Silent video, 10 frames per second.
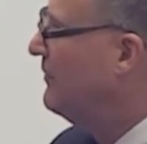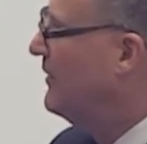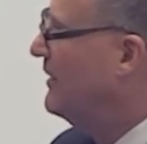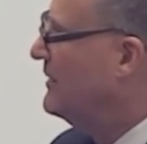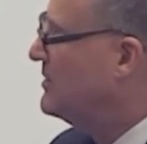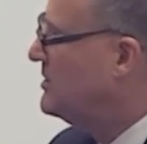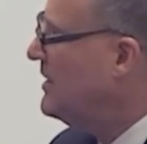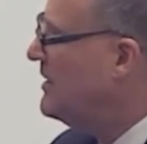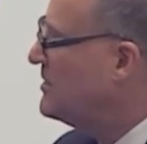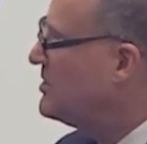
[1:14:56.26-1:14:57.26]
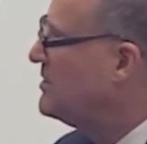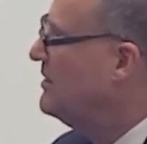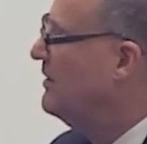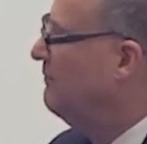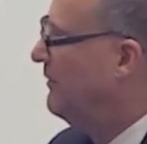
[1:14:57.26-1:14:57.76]
that exists.
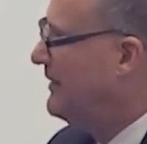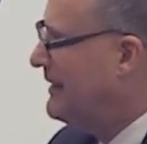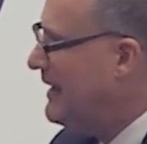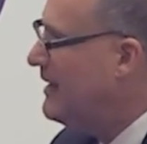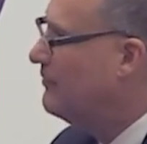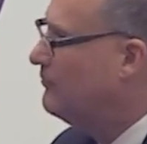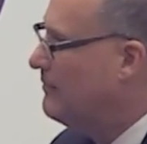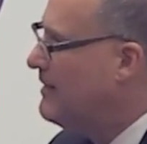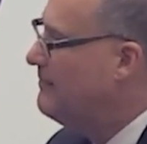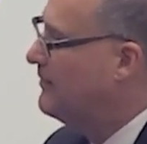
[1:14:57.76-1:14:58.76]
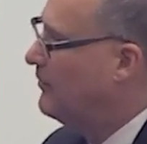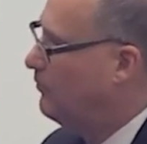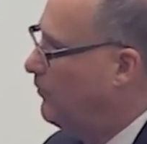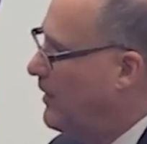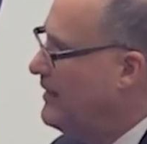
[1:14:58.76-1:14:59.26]
But again, remember,
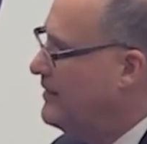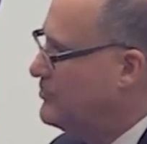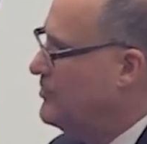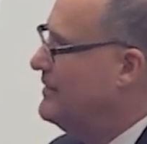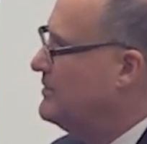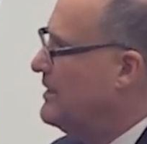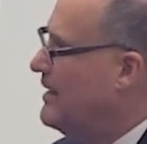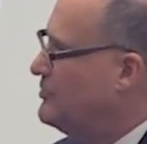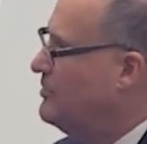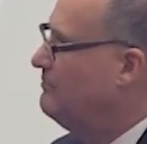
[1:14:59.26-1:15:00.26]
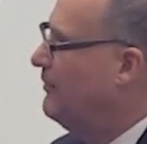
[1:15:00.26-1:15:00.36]
when a transaction